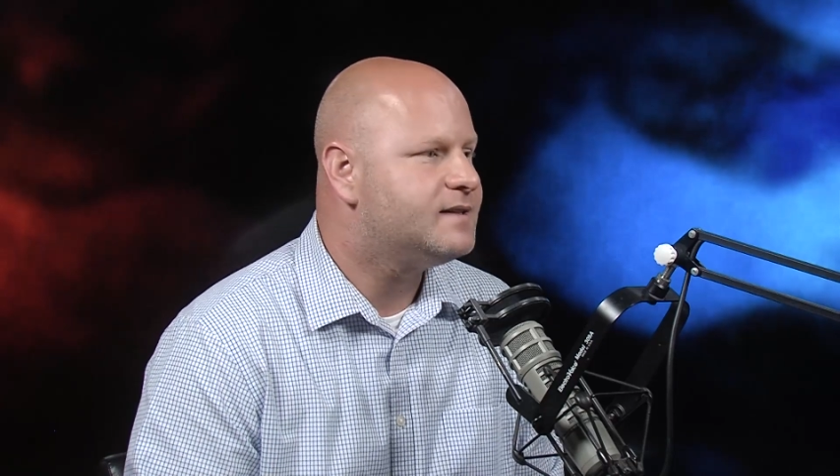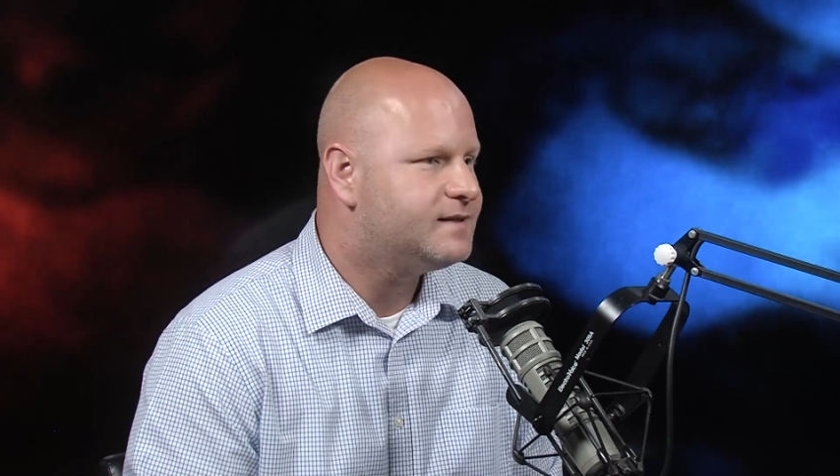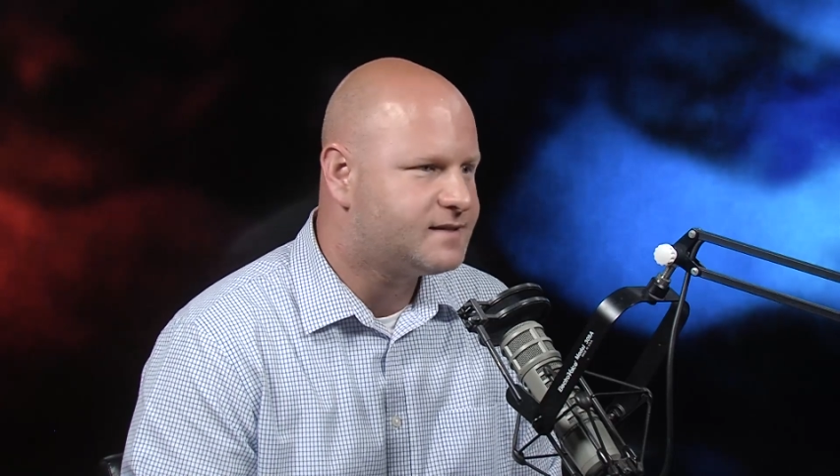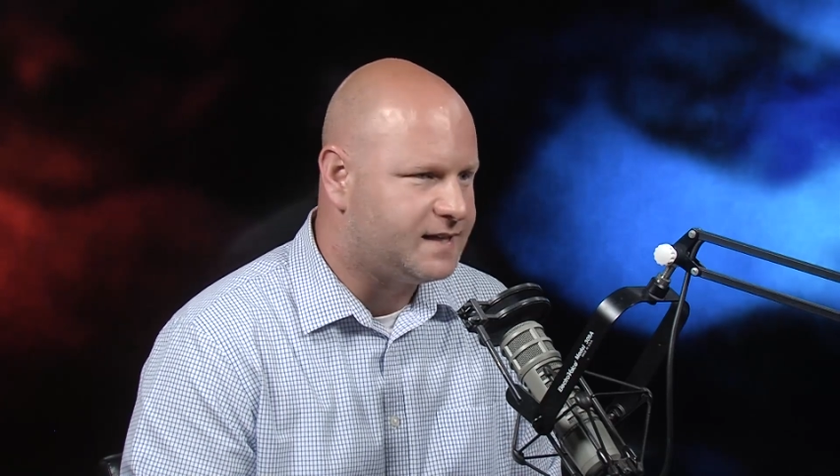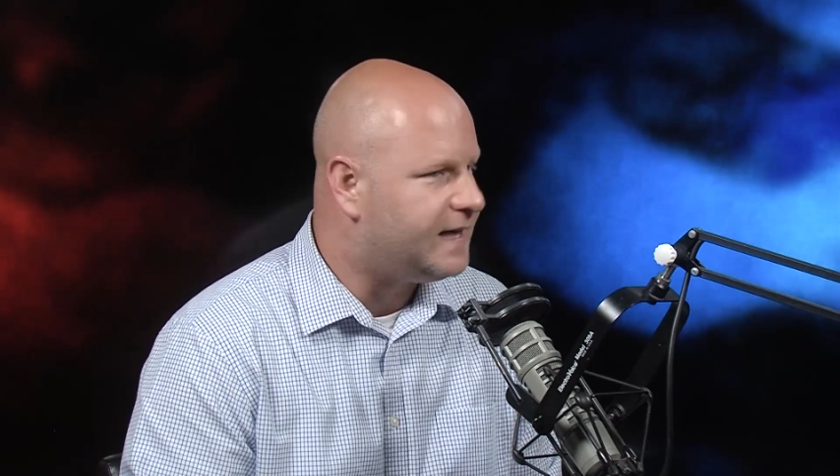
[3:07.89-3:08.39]

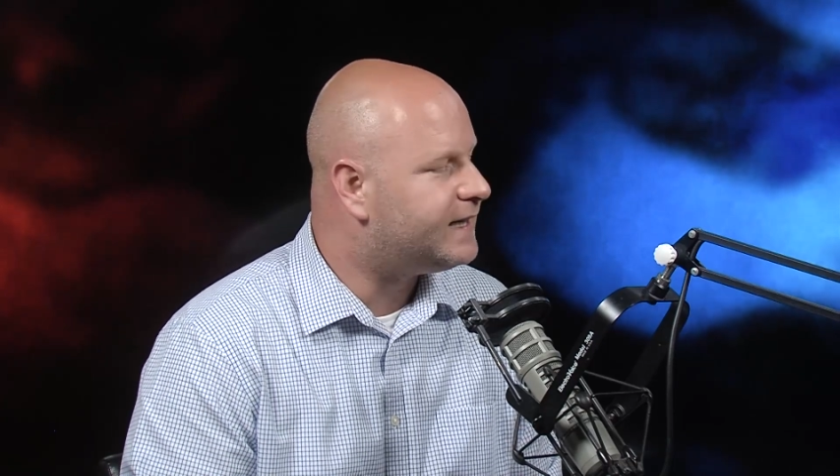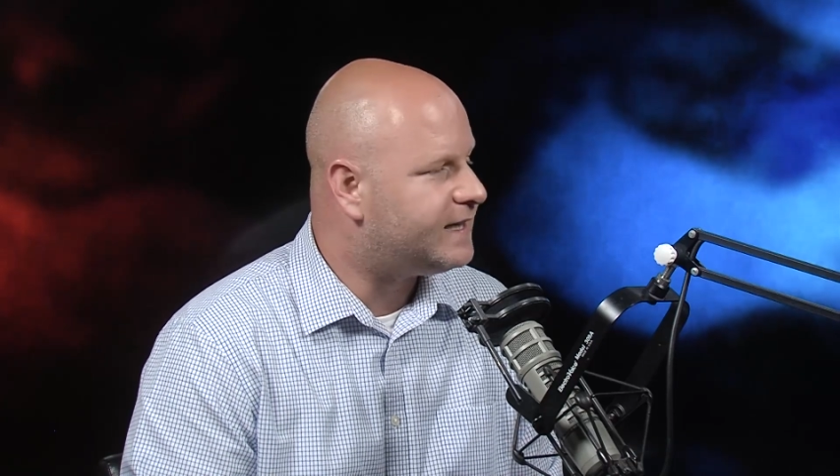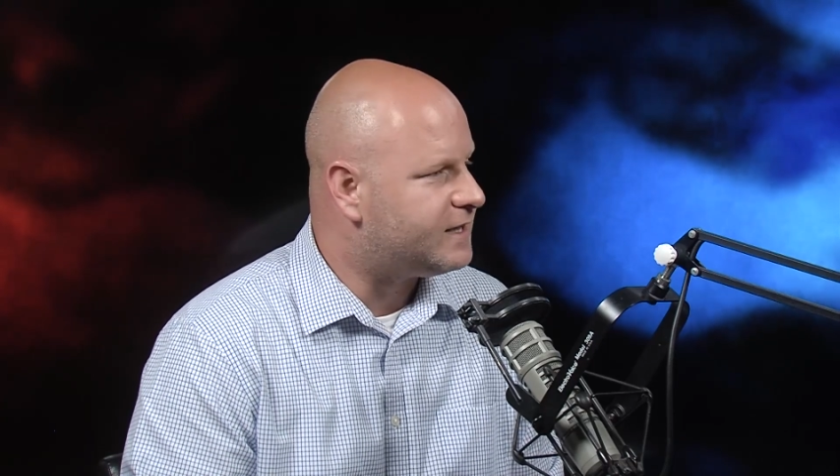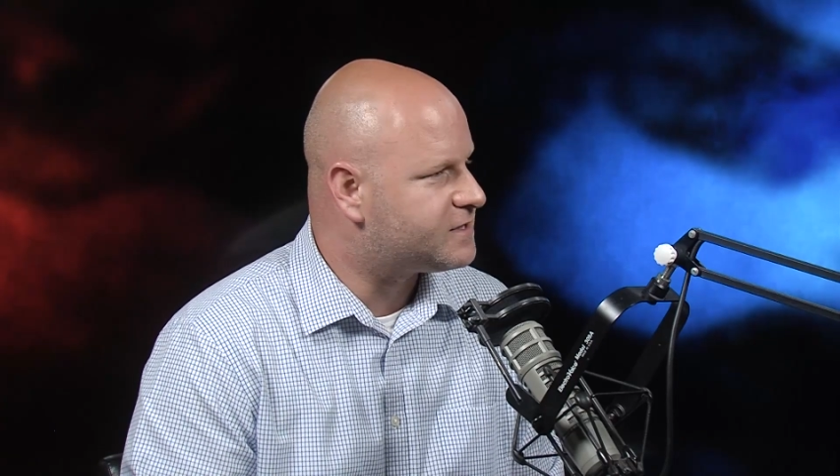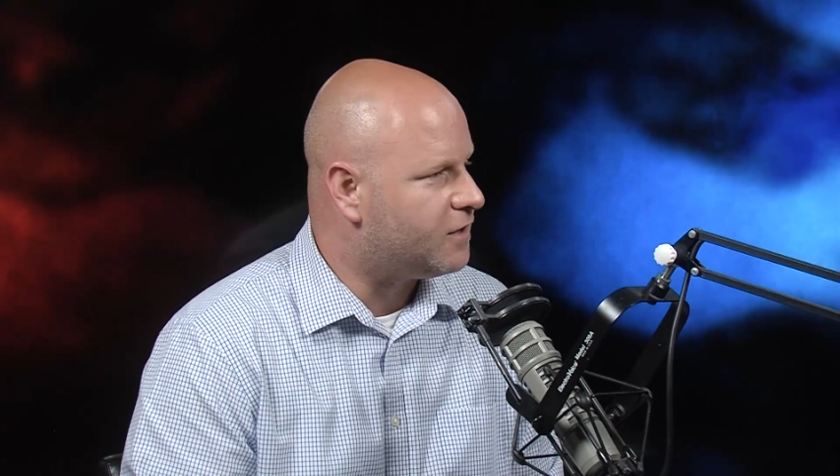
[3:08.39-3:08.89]

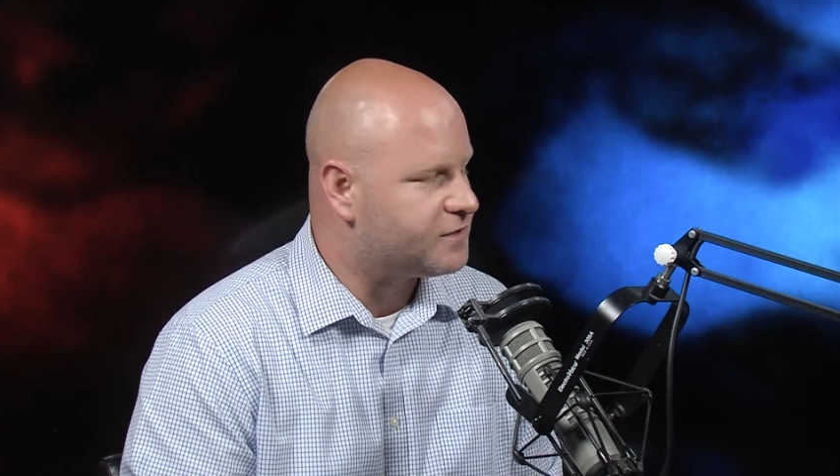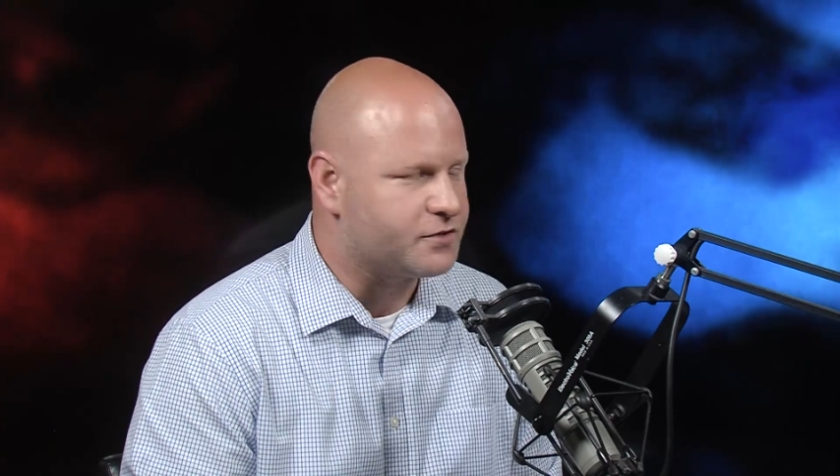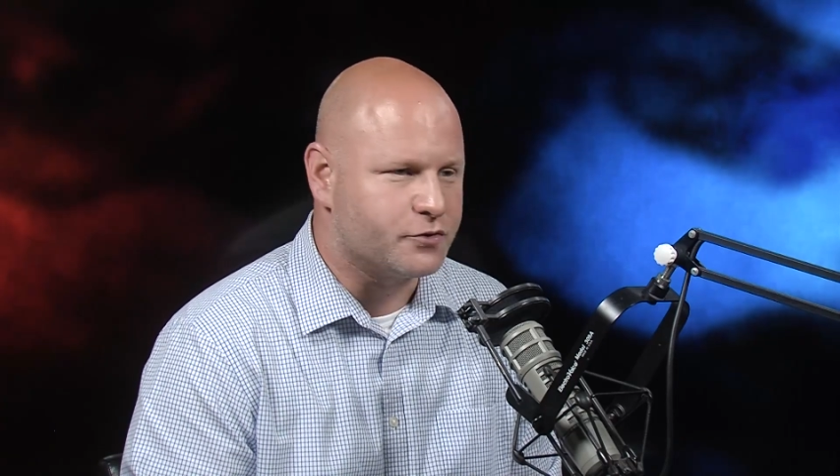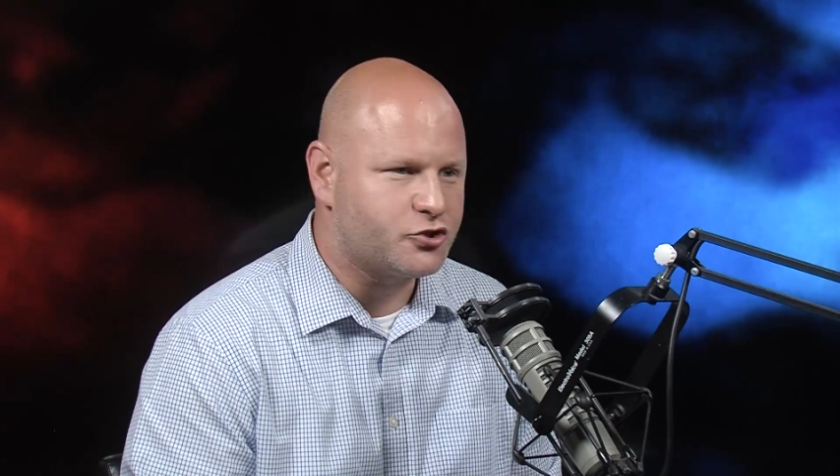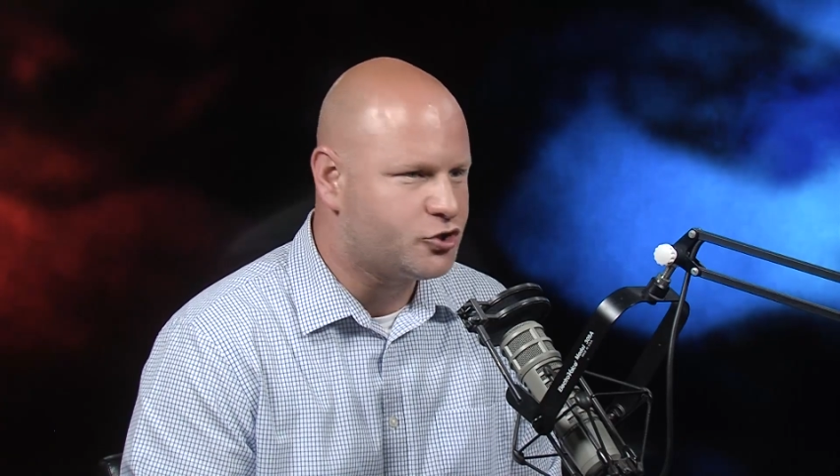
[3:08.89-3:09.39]
CNN is
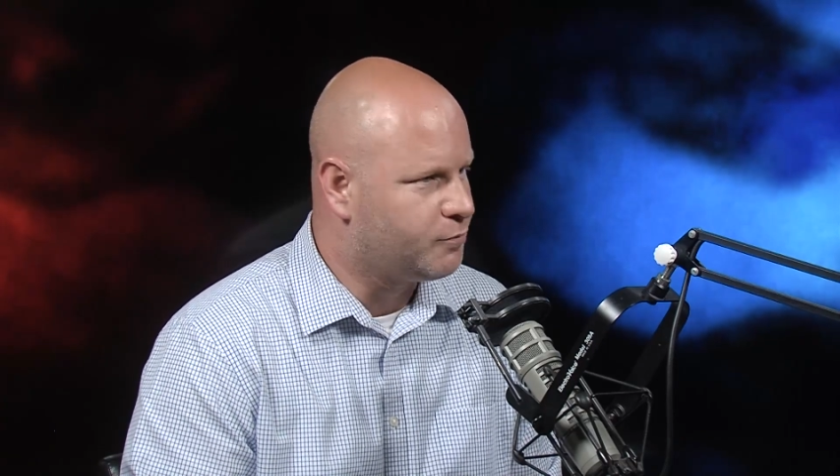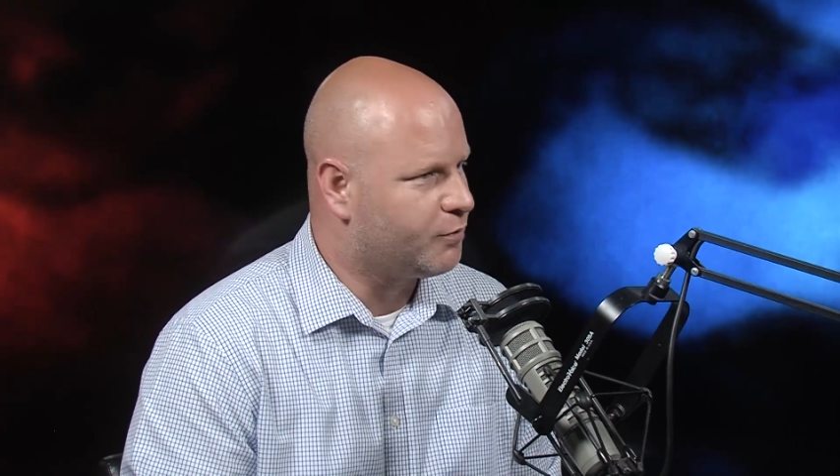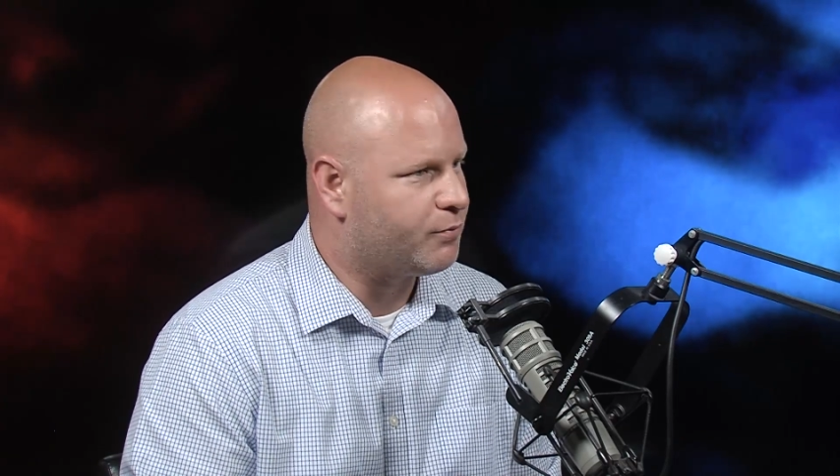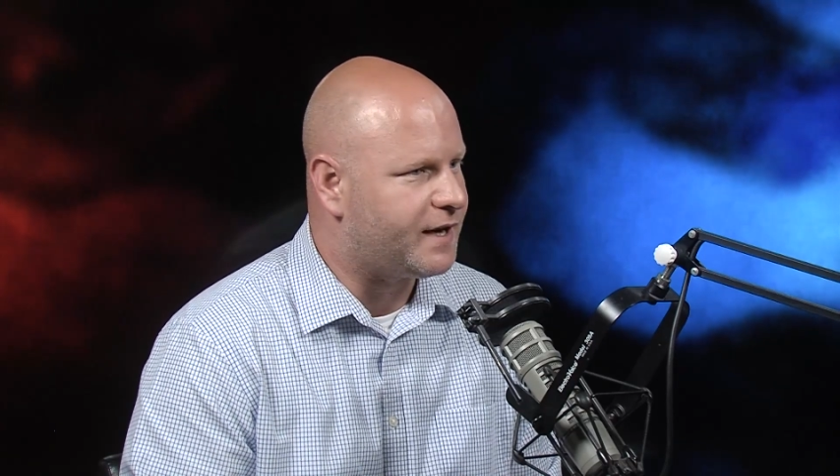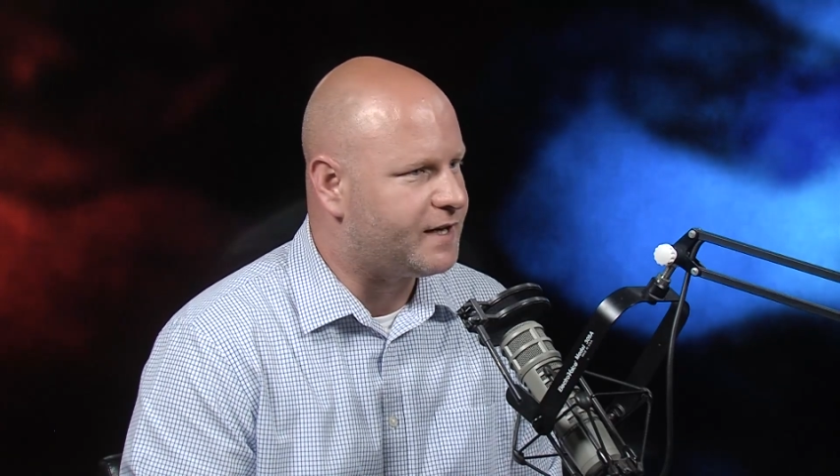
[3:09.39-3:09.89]
also
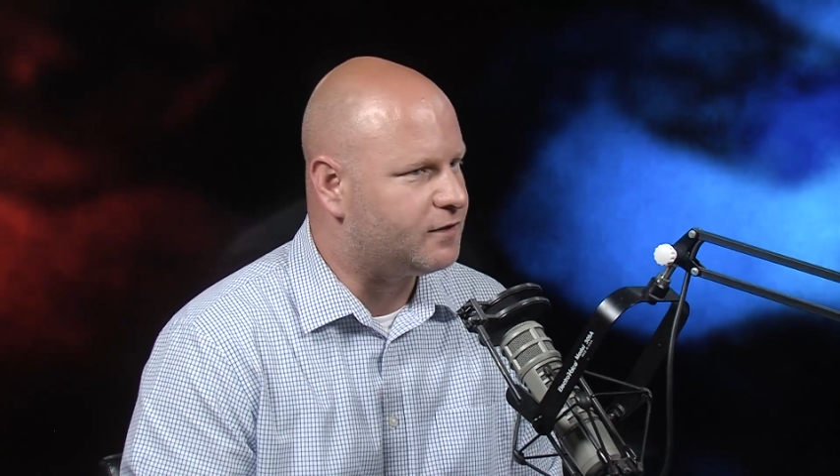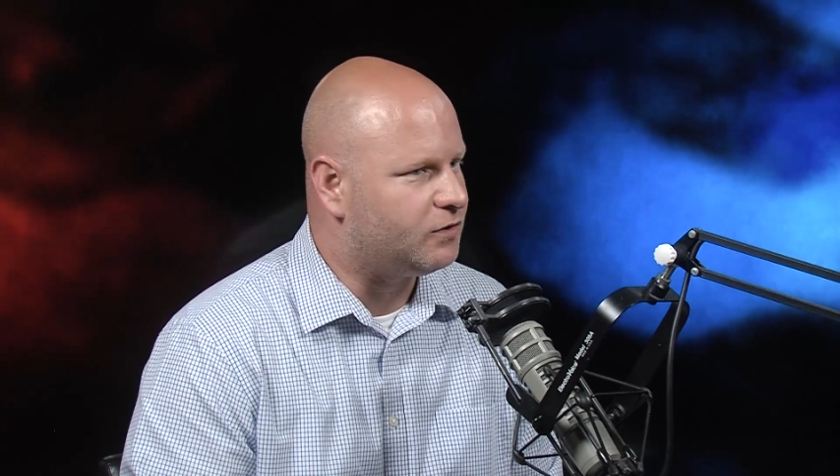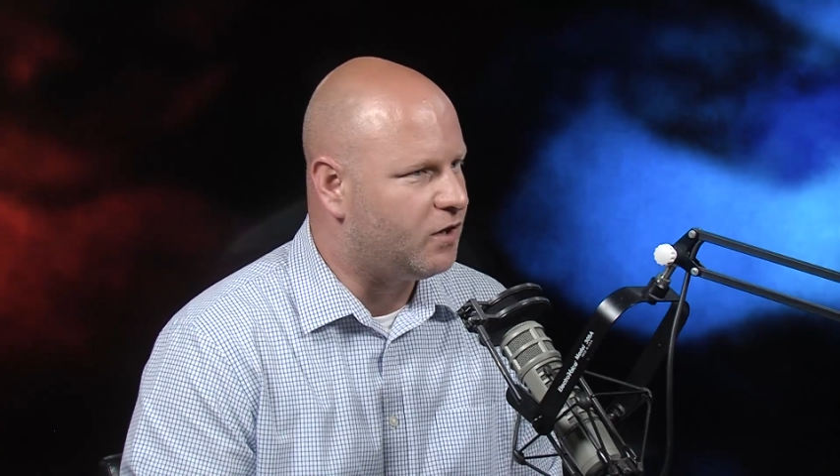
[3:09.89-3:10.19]
super ready to